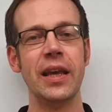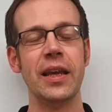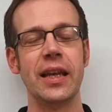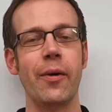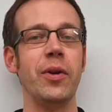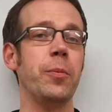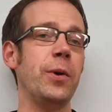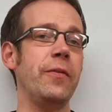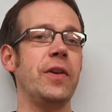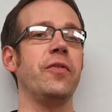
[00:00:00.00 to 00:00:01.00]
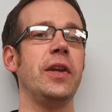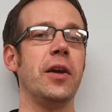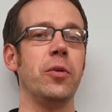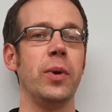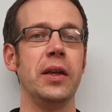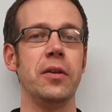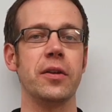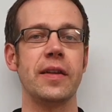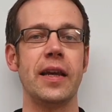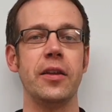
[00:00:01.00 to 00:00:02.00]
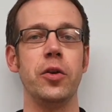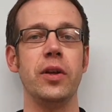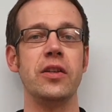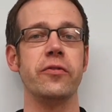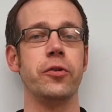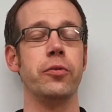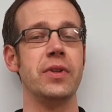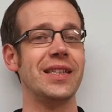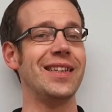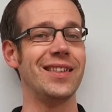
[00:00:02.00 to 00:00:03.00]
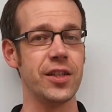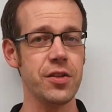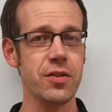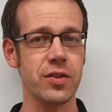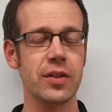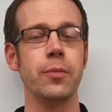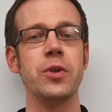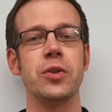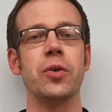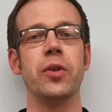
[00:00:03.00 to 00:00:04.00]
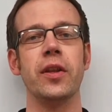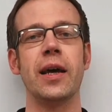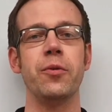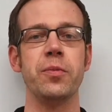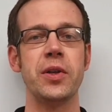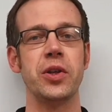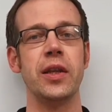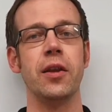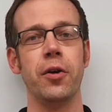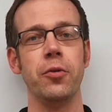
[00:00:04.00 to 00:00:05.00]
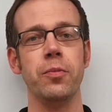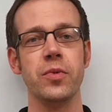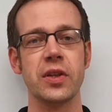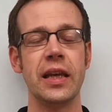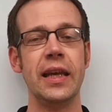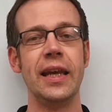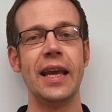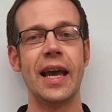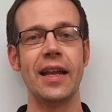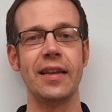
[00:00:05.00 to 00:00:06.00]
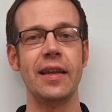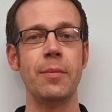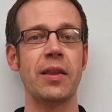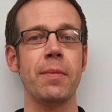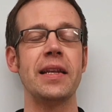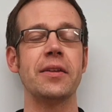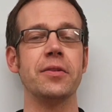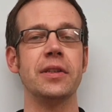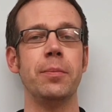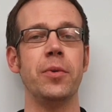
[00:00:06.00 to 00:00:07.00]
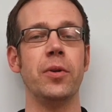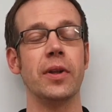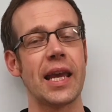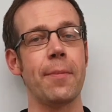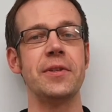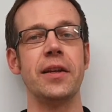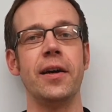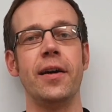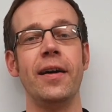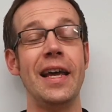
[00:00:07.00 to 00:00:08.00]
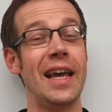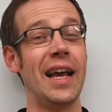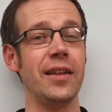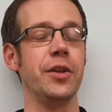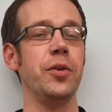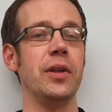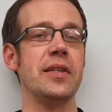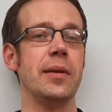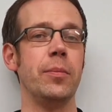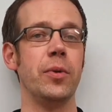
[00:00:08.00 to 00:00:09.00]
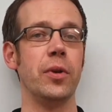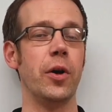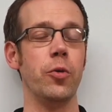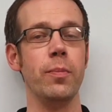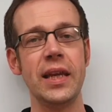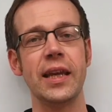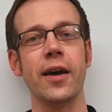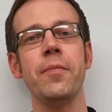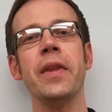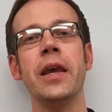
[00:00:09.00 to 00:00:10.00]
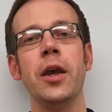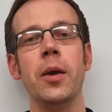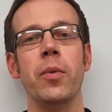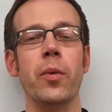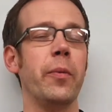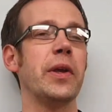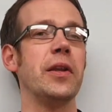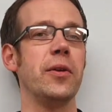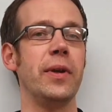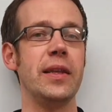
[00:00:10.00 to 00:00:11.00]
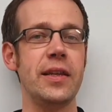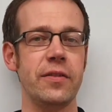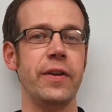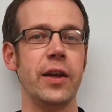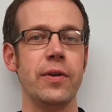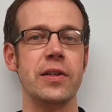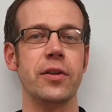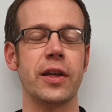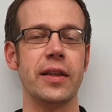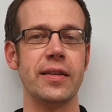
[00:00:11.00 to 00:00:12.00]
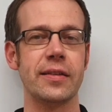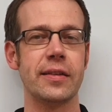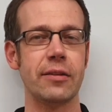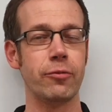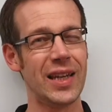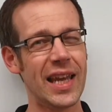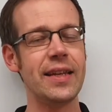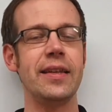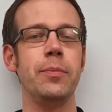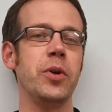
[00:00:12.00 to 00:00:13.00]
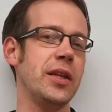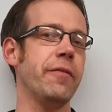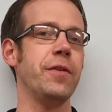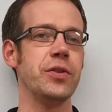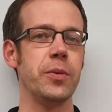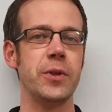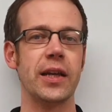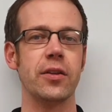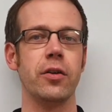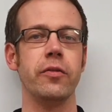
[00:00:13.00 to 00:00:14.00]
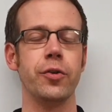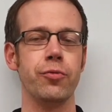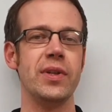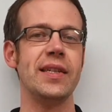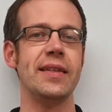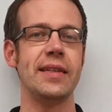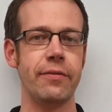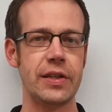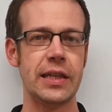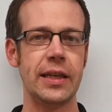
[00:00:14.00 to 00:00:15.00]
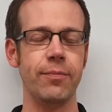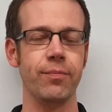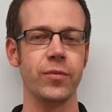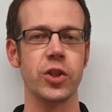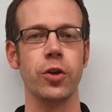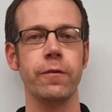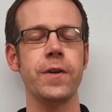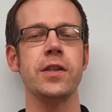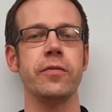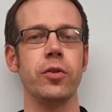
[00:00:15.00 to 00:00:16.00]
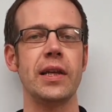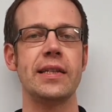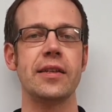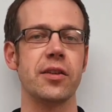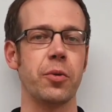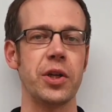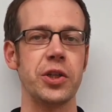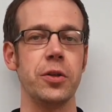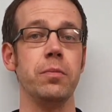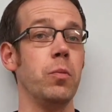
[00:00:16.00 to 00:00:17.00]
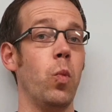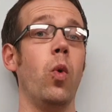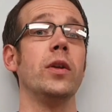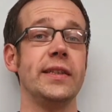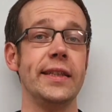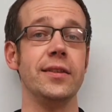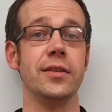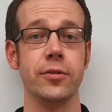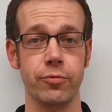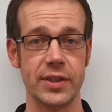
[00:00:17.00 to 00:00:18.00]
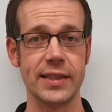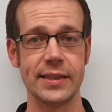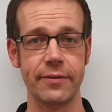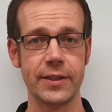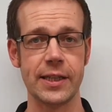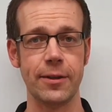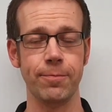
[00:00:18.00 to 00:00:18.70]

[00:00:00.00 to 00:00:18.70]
Now in a previous video we looked at the units for resistance, and we saw that that was measured in ohms. It had the mathematical symbol capital R and the unit symbol omega. But what we're going to do in this video is look at this related but different subject of resistivity. So first of all, let's ask the question, what is resistivity?